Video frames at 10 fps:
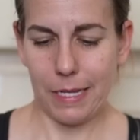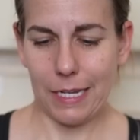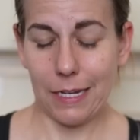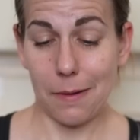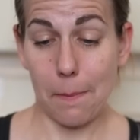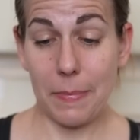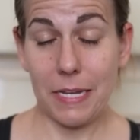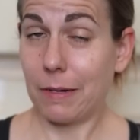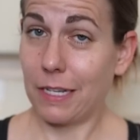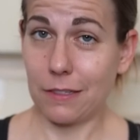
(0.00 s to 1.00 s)
meaning
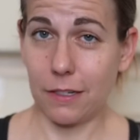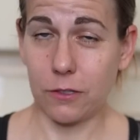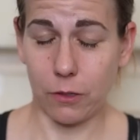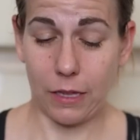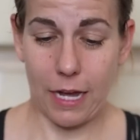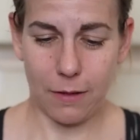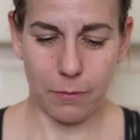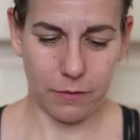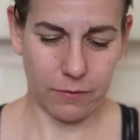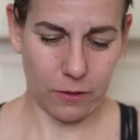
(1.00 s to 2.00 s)
BMI is less
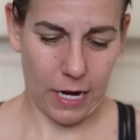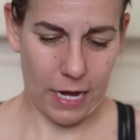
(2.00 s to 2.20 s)
reliable for